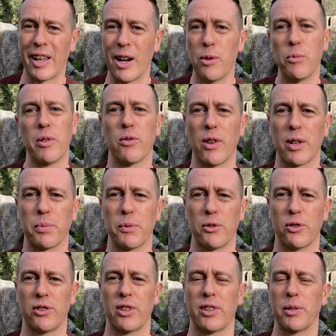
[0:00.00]
that help with the
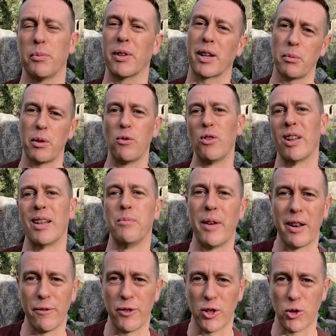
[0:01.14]
respiratory system are going to be really
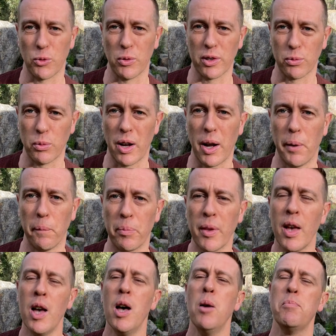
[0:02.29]
beneficial as well.
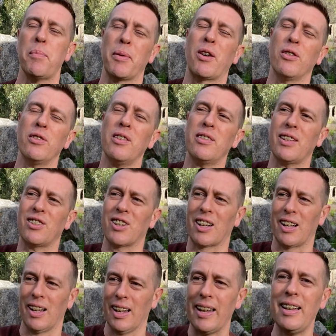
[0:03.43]
But because it's such a
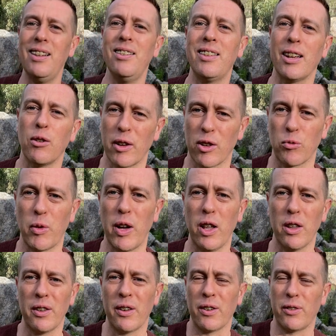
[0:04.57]
cleansing one as
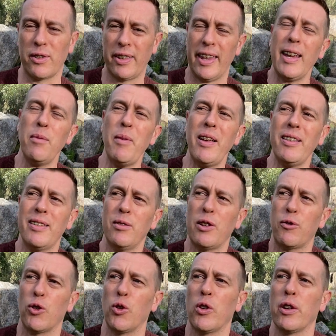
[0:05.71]
well, think about some
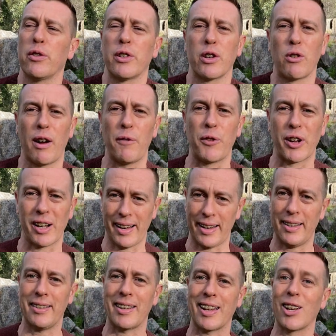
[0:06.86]
different oils that are great for
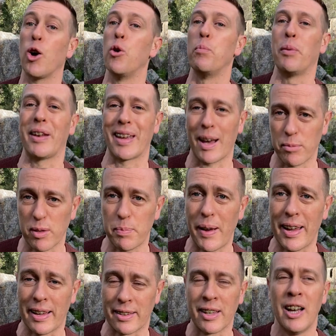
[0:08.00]
cleansing and opening up
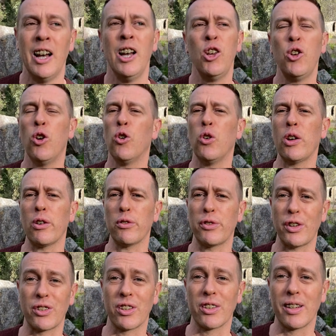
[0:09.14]
space. You know, oils
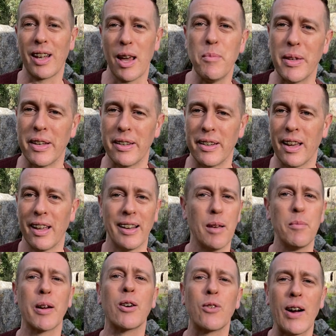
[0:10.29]
such as lemon,
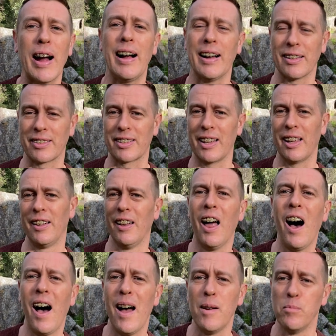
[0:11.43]
lemongrass,
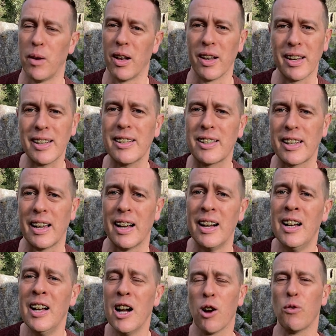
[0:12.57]
lime, lychee
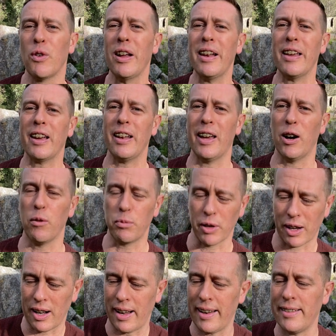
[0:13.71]
are really going to help to
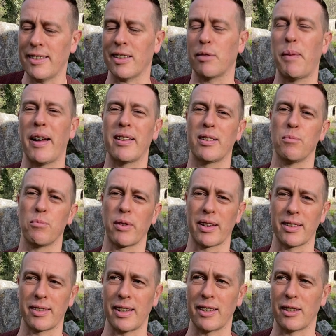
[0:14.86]
cleanse a space and bring
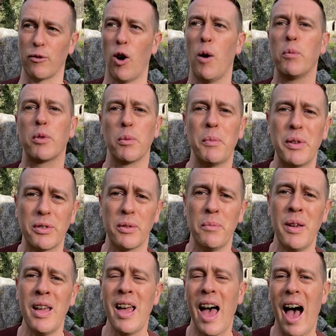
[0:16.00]
a sense of
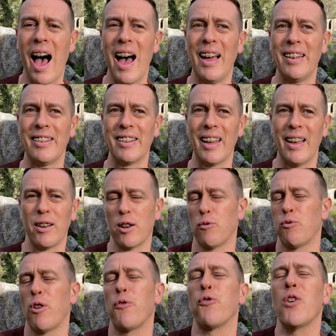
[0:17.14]
optimism and
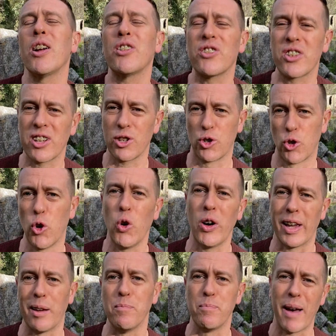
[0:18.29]
refreshed
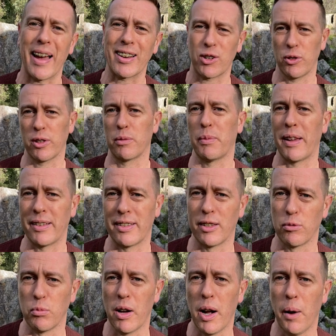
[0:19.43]
joy back to a space
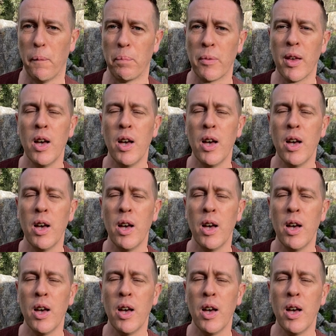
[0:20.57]
as well.